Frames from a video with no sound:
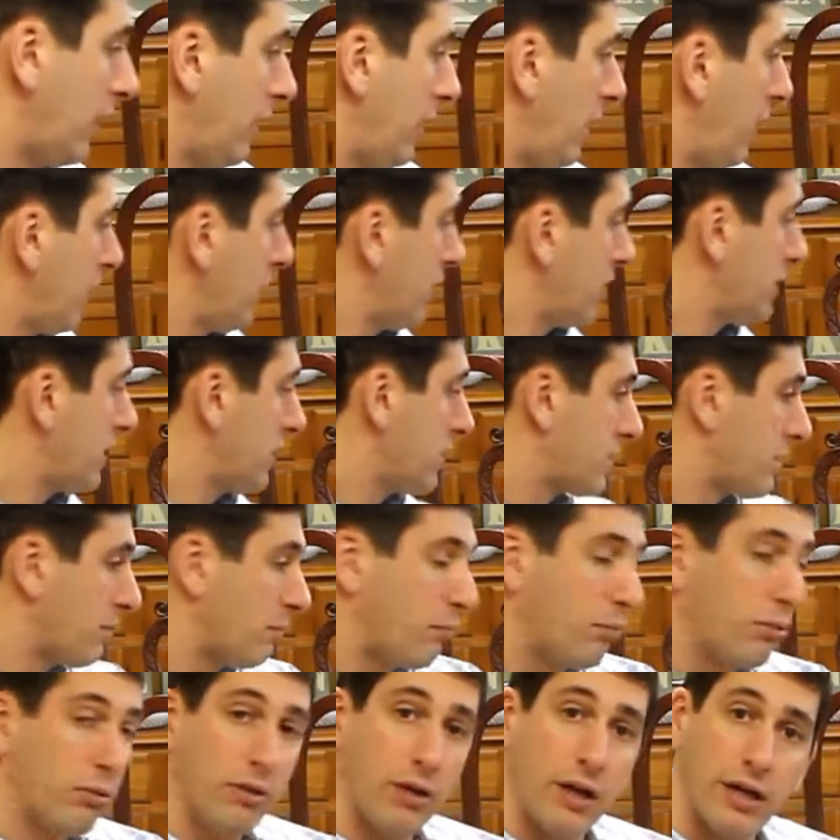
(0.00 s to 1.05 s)
I'm going to see some
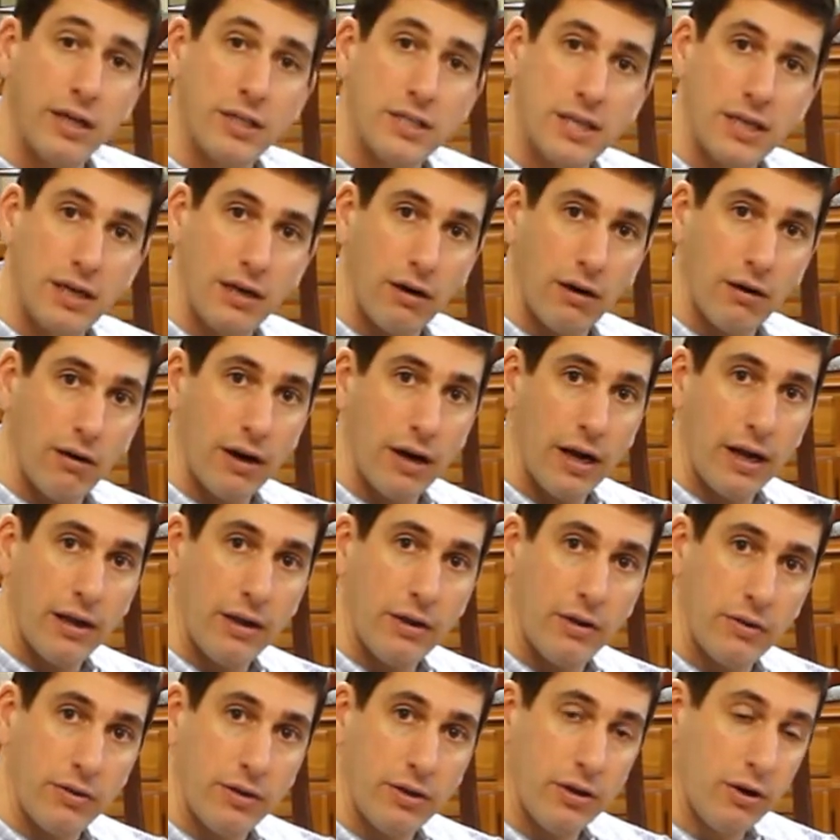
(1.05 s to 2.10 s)
plugs here
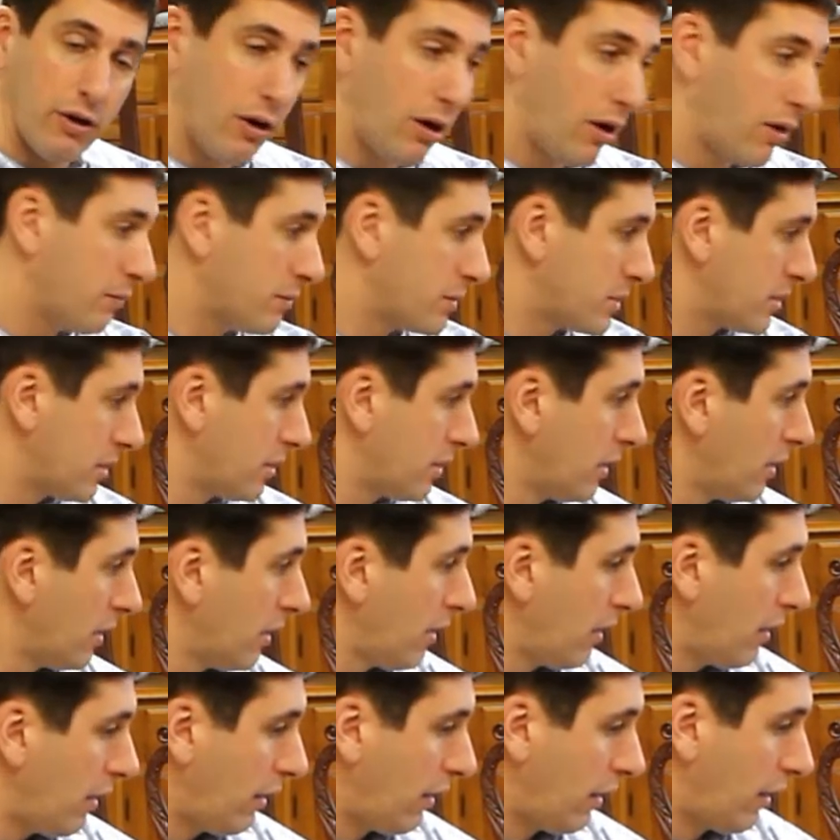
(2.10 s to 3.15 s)
at the arms,
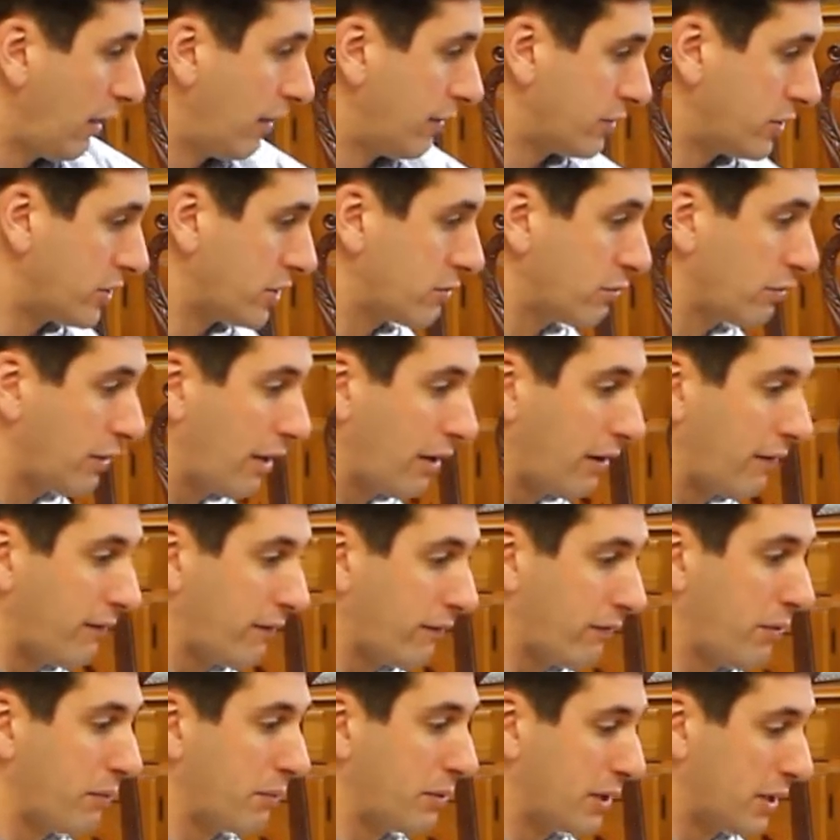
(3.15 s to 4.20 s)
just without even
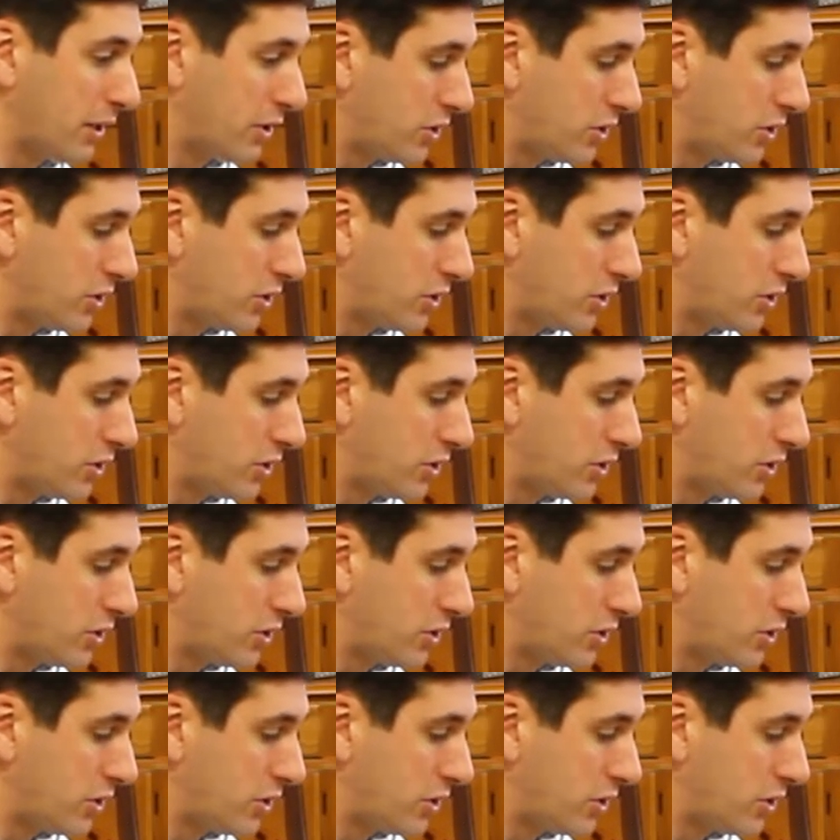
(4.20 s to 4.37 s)
flipping the